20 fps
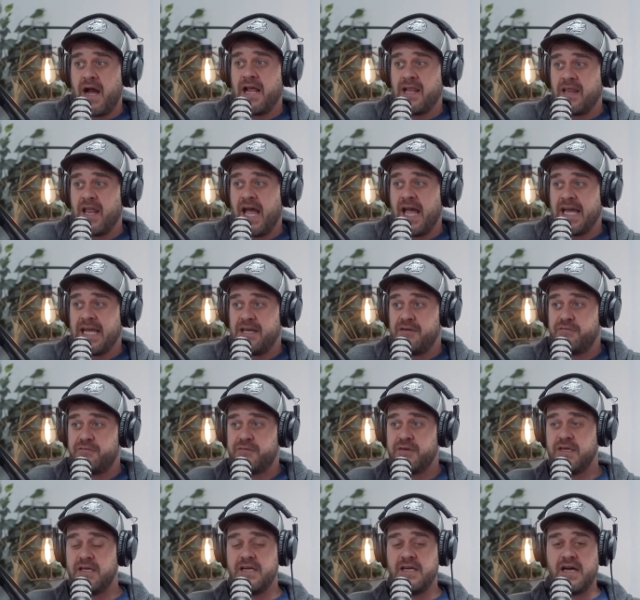life.
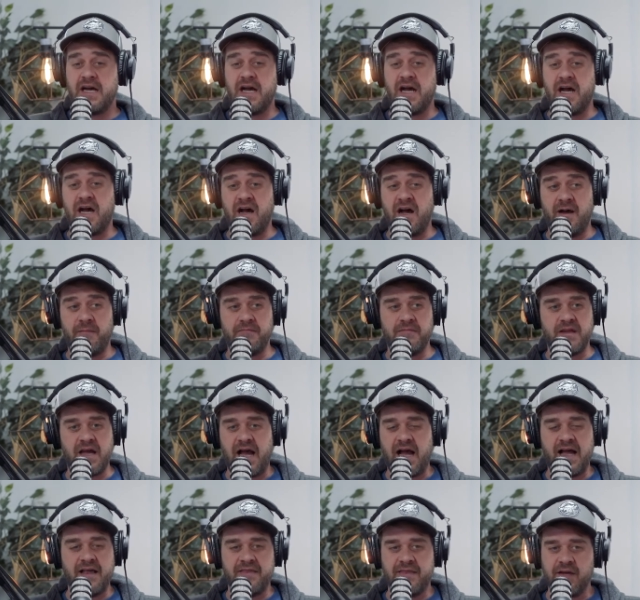Yeah. Um,
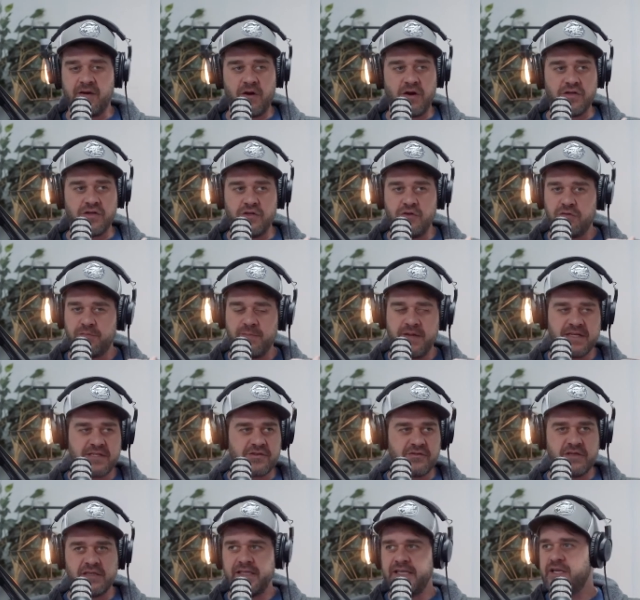I, there are youth
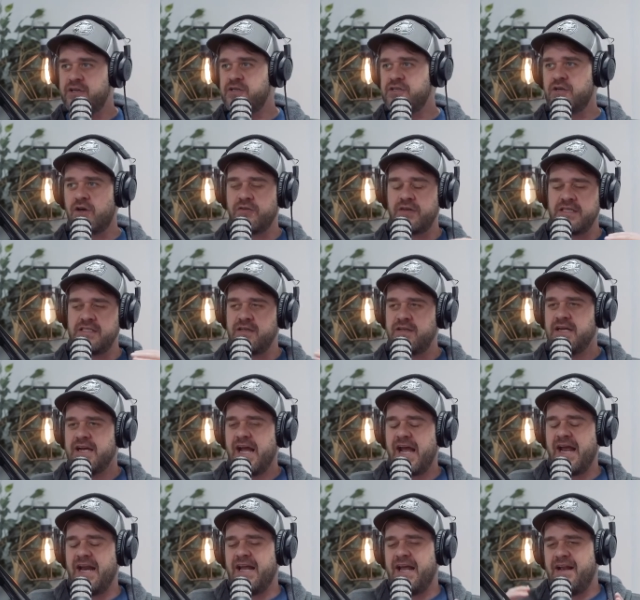ministry leaders, all these,
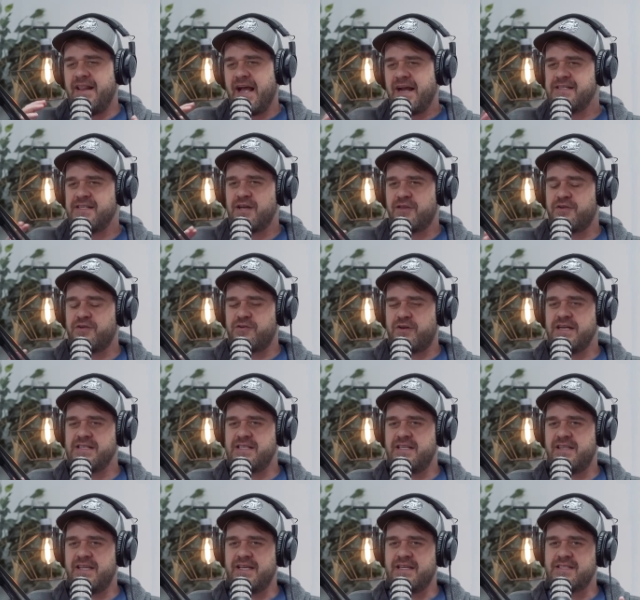and, and, that's the other
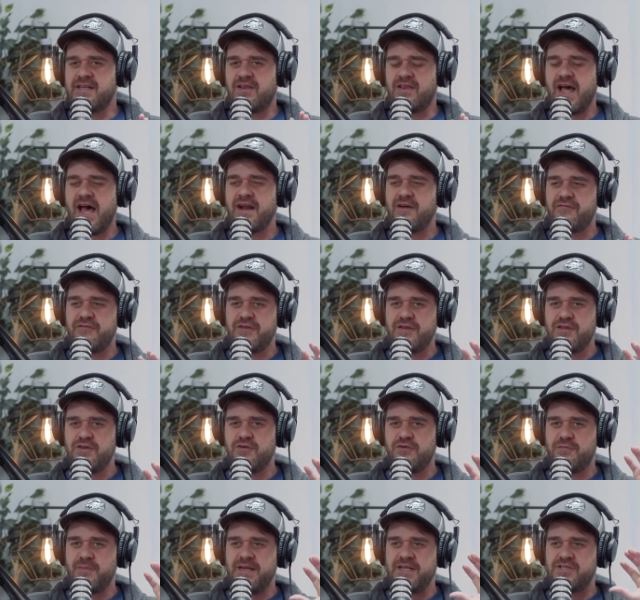crazy thing is a lot of
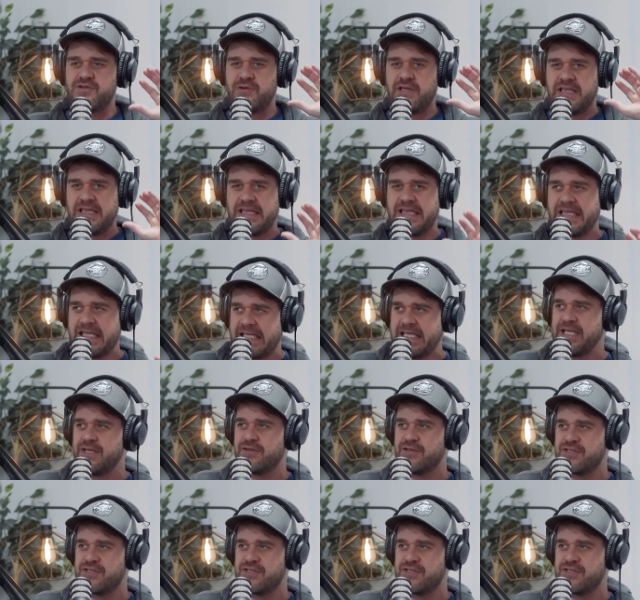youth ministry leaders